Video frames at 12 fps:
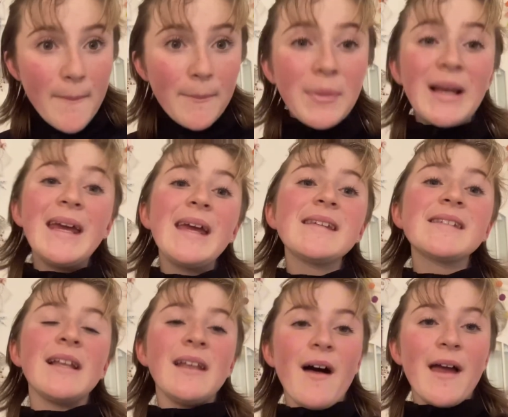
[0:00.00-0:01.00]
Please
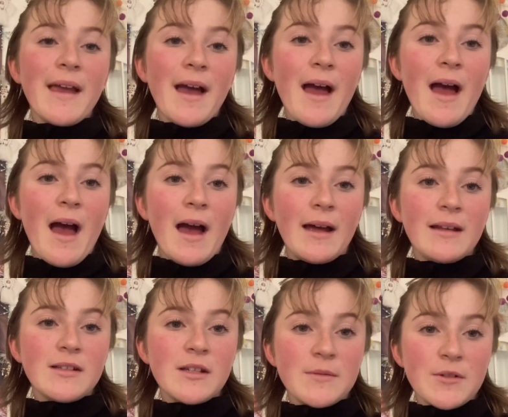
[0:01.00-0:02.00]
like
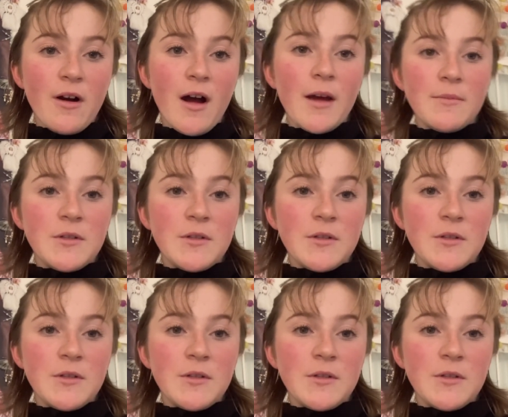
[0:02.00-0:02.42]
and subscribe